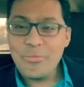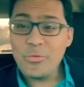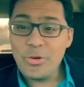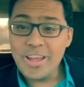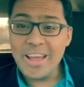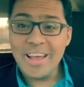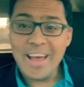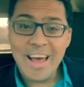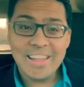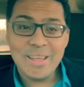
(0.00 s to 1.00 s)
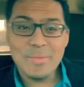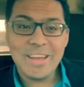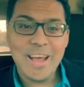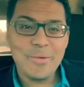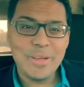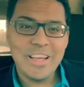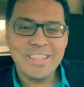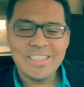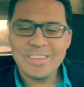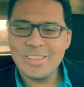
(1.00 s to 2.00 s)
for you. Ali Mehdaoui,
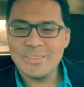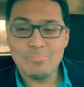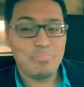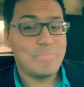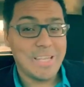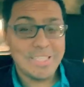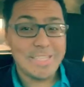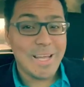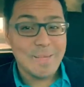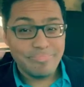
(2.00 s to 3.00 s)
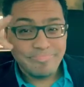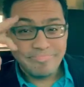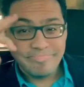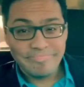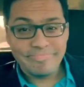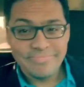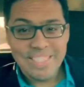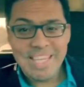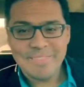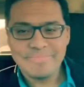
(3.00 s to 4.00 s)
until next time.
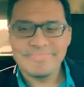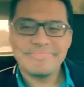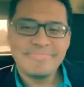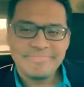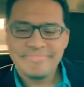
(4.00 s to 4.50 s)
See ya.